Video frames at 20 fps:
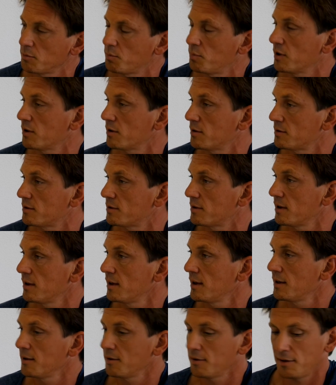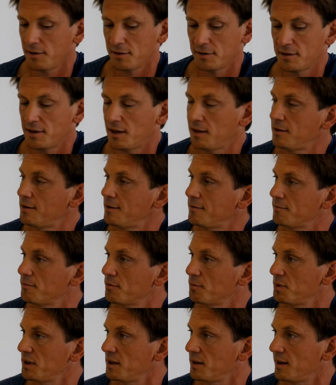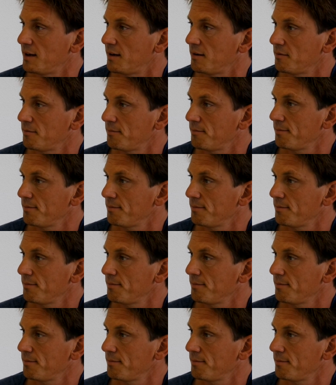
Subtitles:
because the incentive would be there.